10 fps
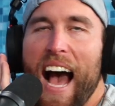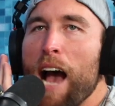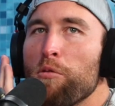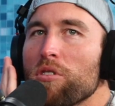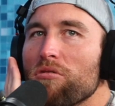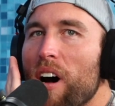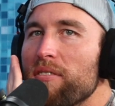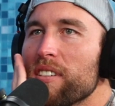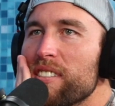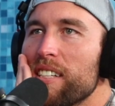I would love
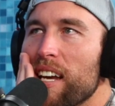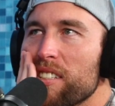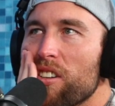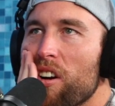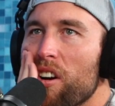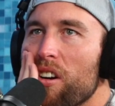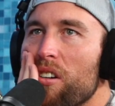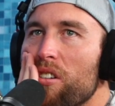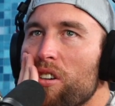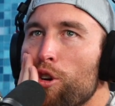to sit next to her
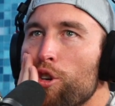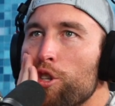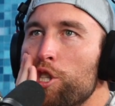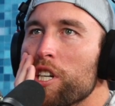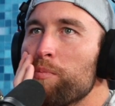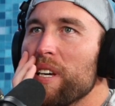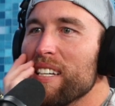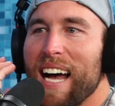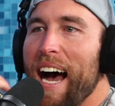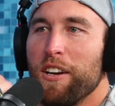just
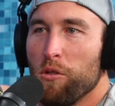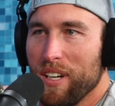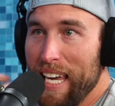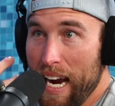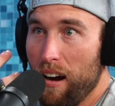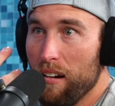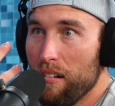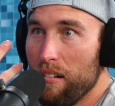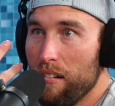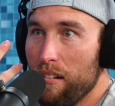because I don't care.
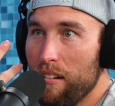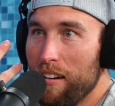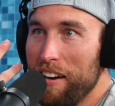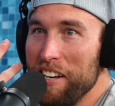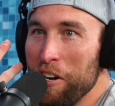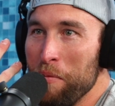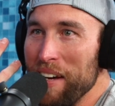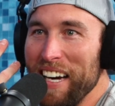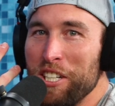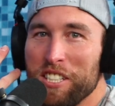You know what I
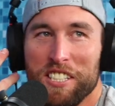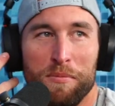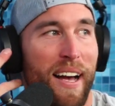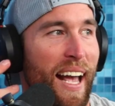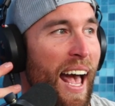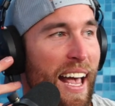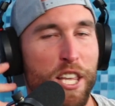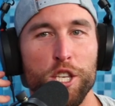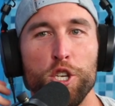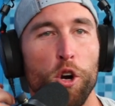mean? Like, just because I'm like,
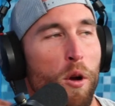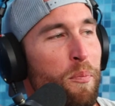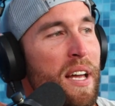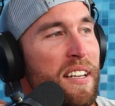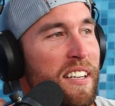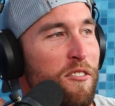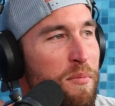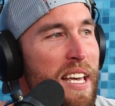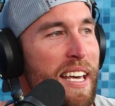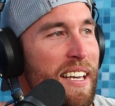your opinion of
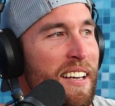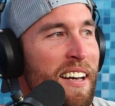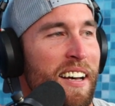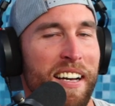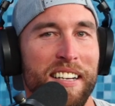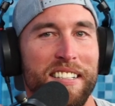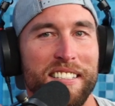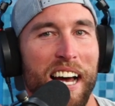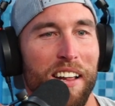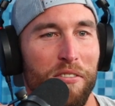me does
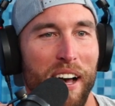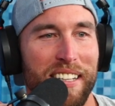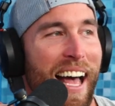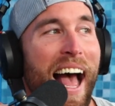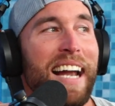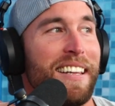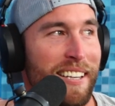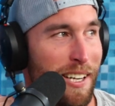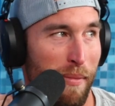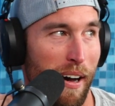not affect
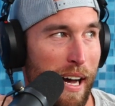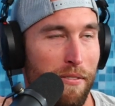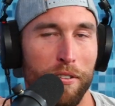anything in my life.